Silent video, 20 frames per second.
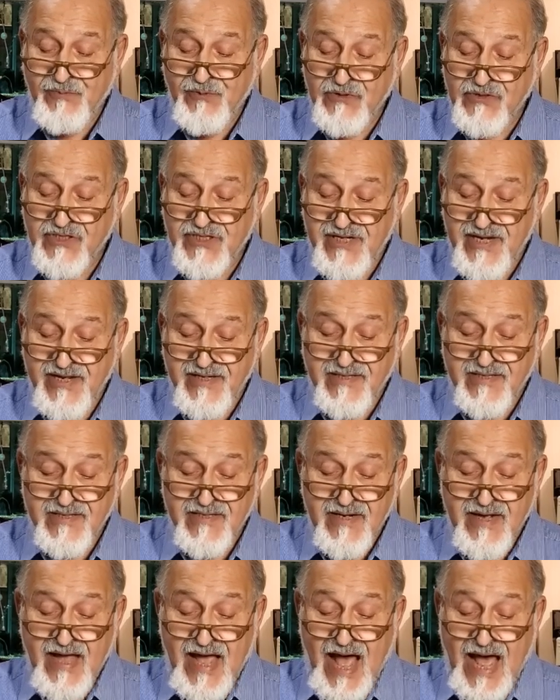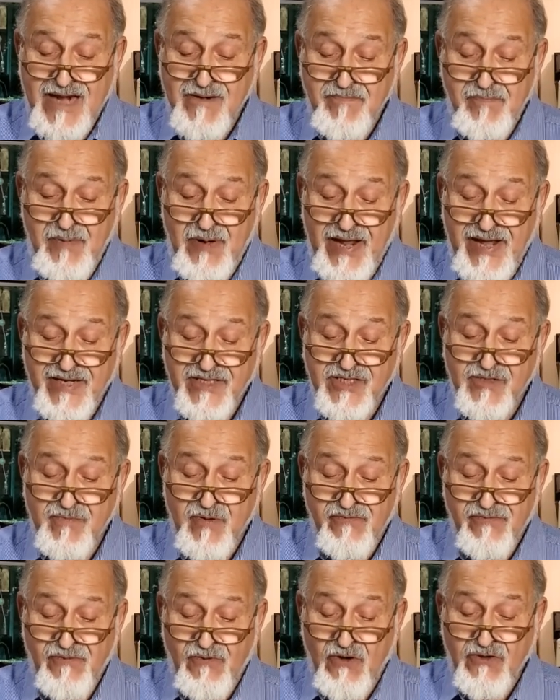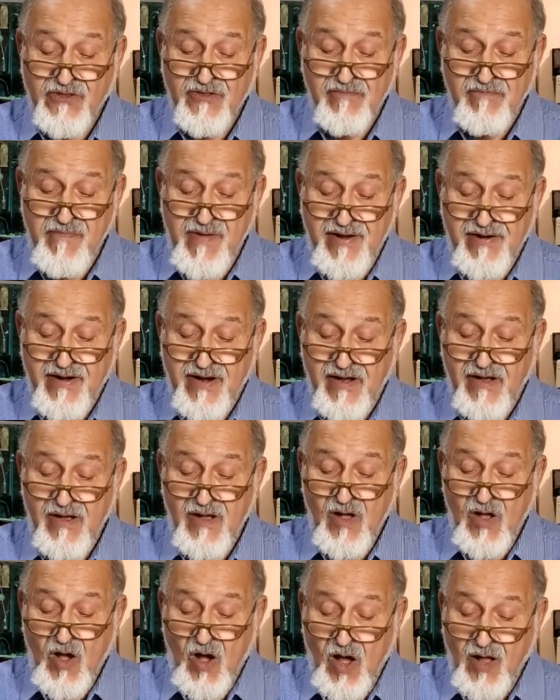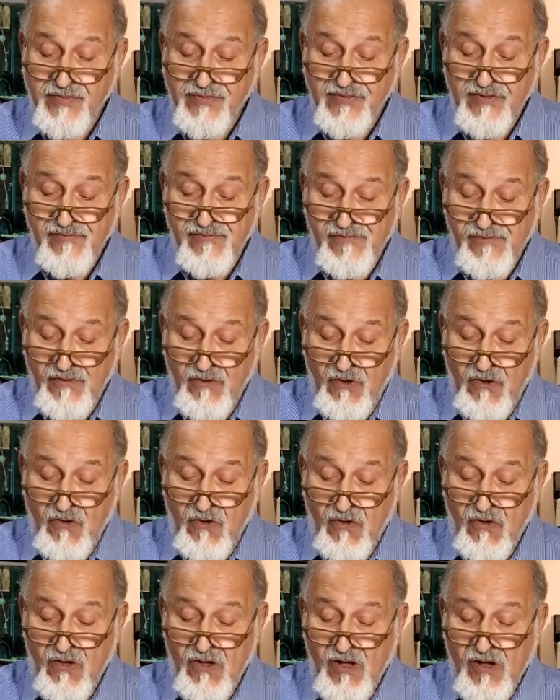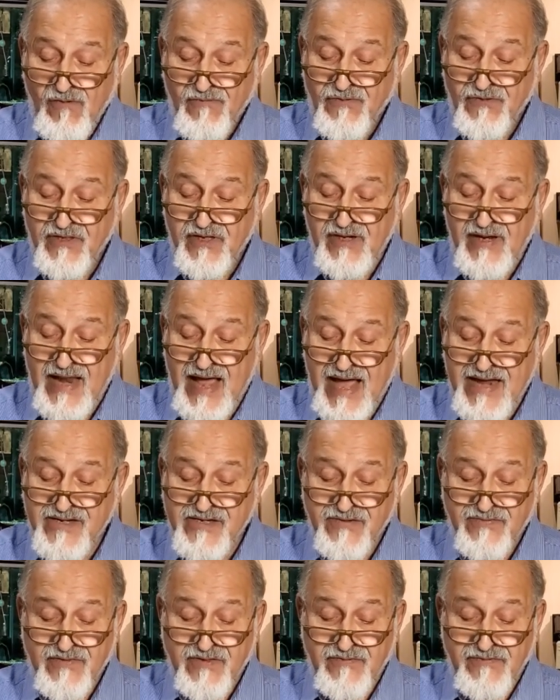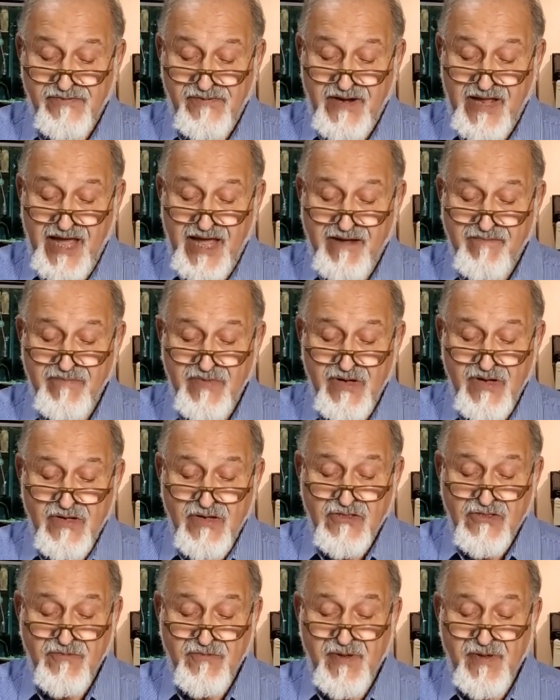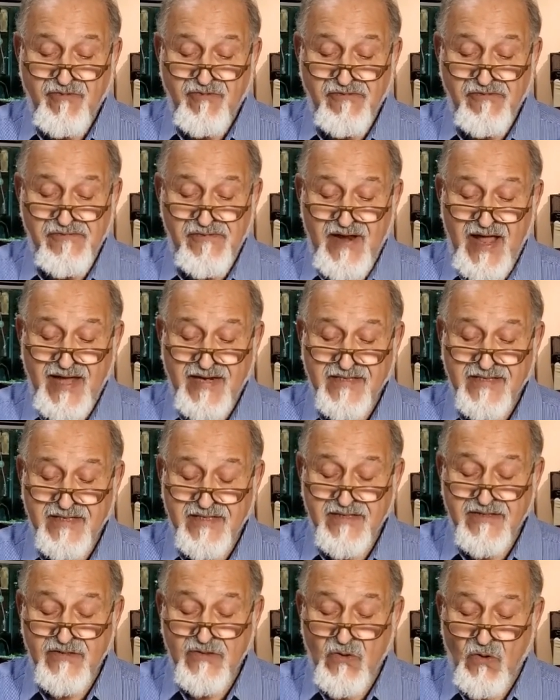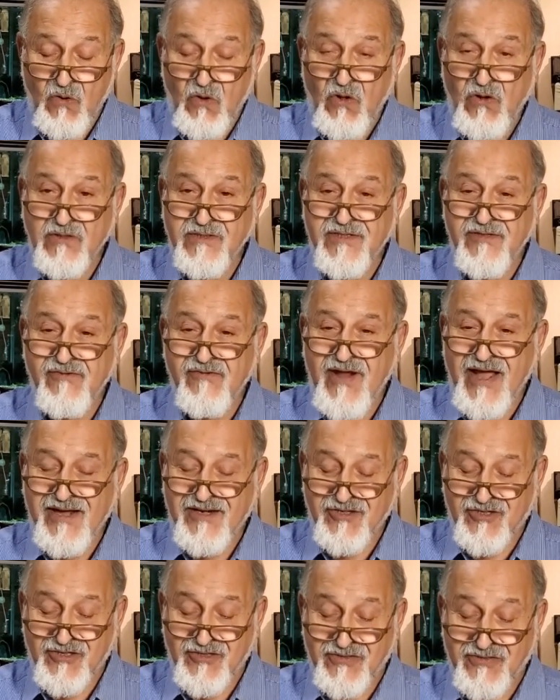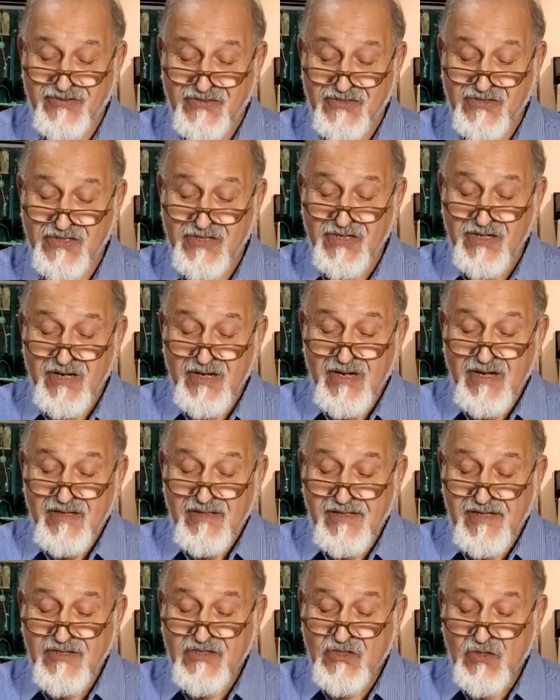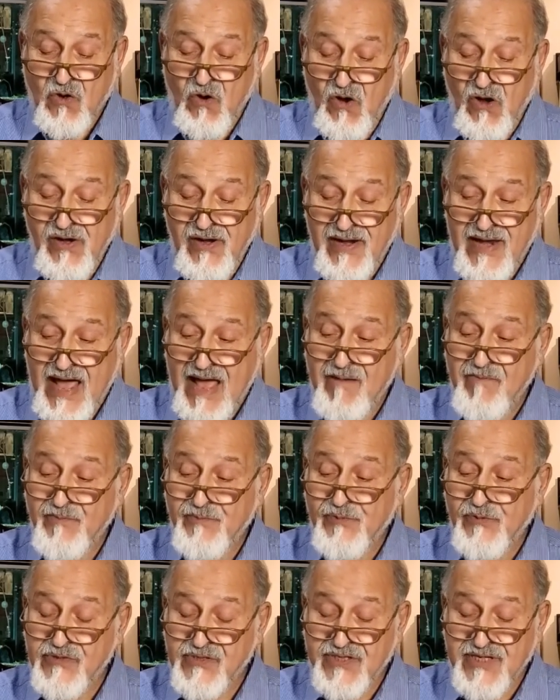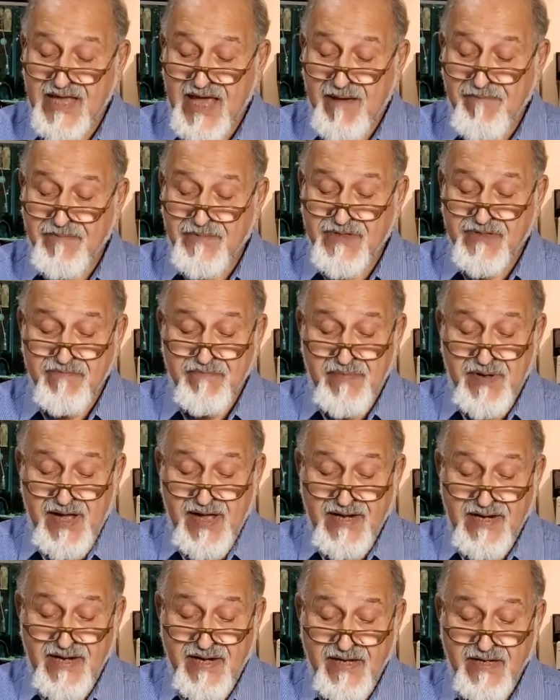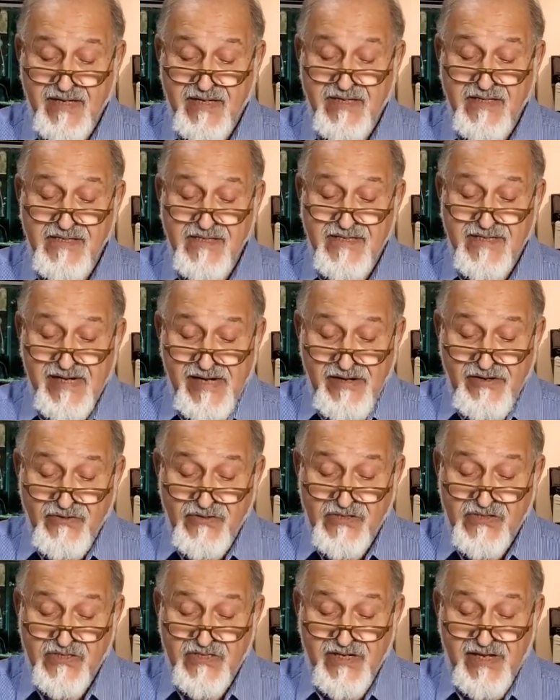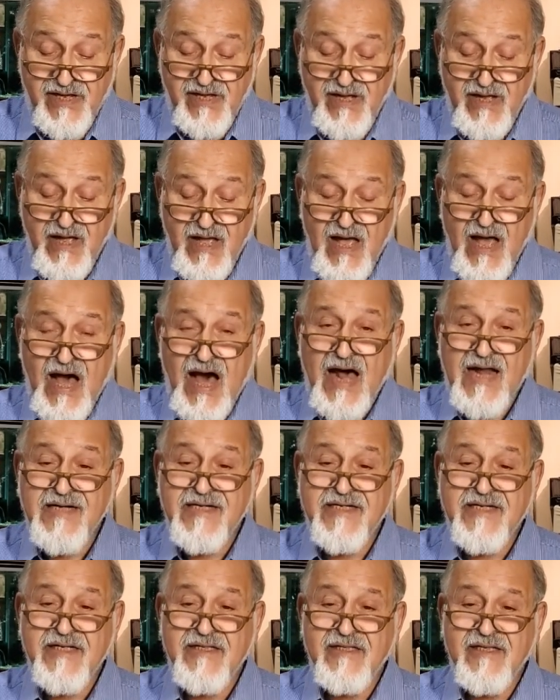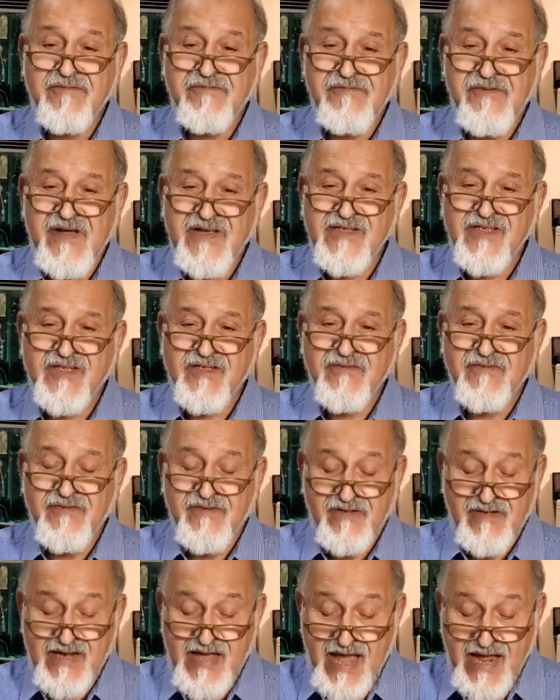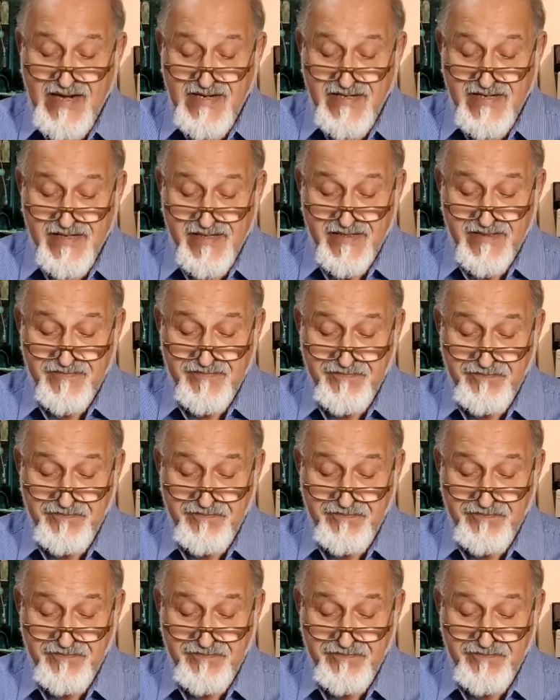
was lit and placed before the mirror on the floor for the light of the flame to be reflected in all directions. This oil lamp was kept burning continuously until the festival ended.